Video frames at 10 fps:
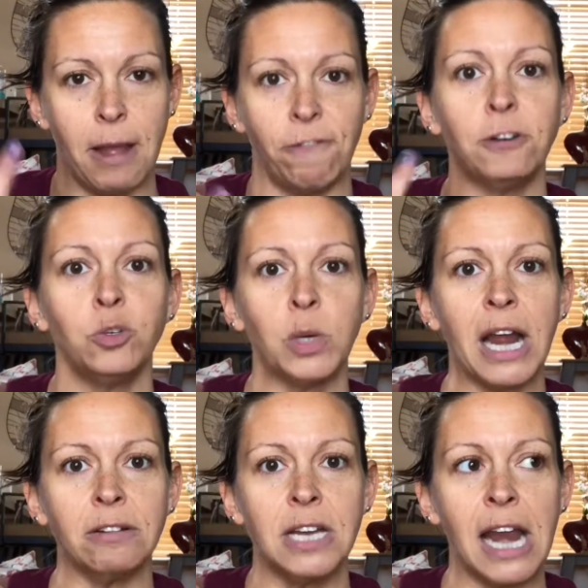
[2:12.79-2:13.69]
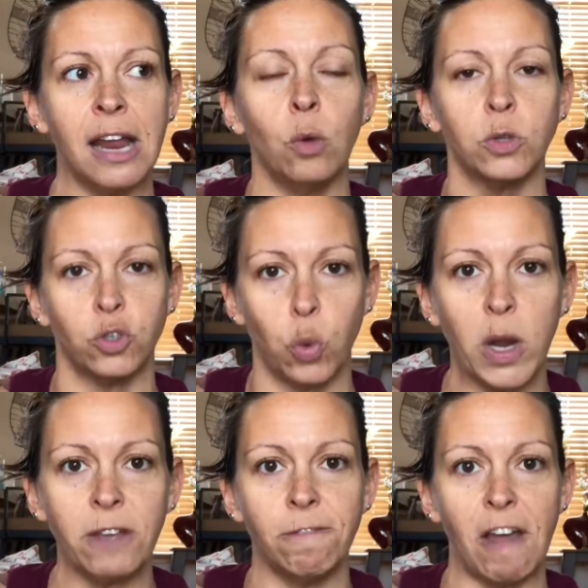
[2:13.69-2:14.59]
My first workout today was
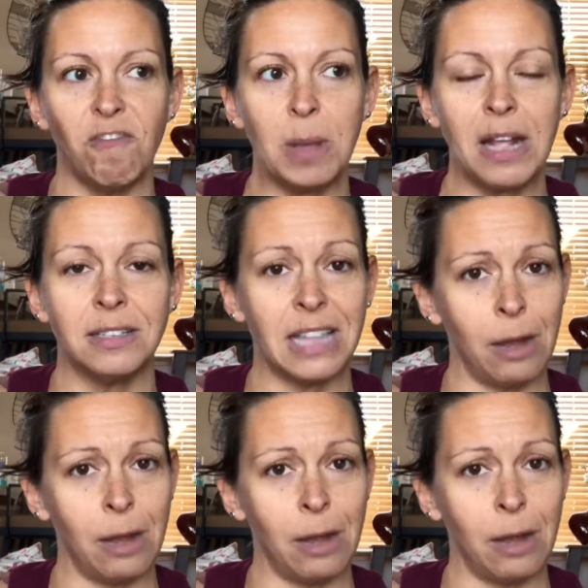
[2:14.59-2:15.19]
25 minutes.